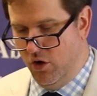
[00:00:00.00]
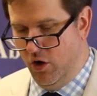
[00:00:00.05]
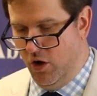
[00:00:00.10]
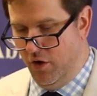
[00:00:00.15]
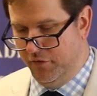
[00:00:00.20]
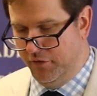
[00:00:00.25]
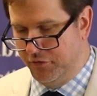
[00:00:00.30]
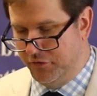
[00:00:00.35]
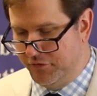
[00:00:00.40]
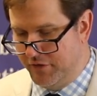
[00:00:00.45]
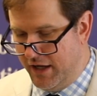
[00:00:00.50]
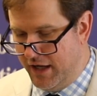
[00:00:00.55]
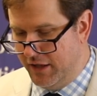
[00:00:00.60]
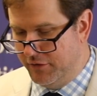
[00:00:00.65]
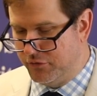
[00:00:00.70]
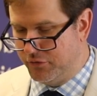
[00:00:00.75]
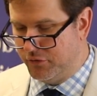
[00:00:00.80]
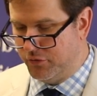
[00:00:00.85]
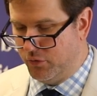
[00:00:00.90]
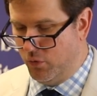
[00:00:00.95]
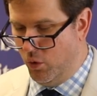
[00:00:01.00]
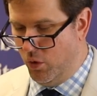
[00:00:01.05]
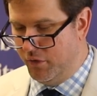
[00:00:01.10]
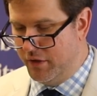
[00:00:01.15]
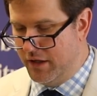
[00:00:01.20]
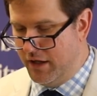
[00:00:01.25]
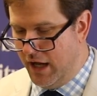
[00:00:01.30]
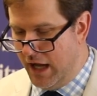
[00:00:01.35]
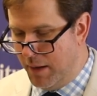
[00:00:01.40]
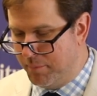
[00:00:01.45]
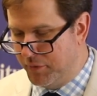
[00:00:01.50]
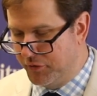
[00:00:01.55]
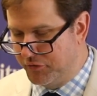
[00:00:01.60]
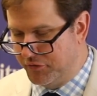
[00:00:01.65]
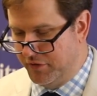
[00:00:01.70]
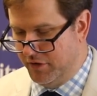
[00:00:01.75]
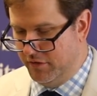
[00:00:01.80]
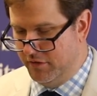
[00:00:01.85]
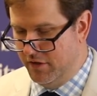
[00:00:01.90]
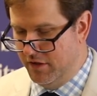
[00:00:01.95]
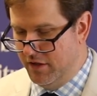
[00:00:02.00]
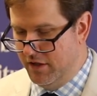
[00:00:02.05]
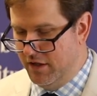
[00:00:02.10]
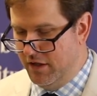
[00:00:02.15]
on the states or the opposite,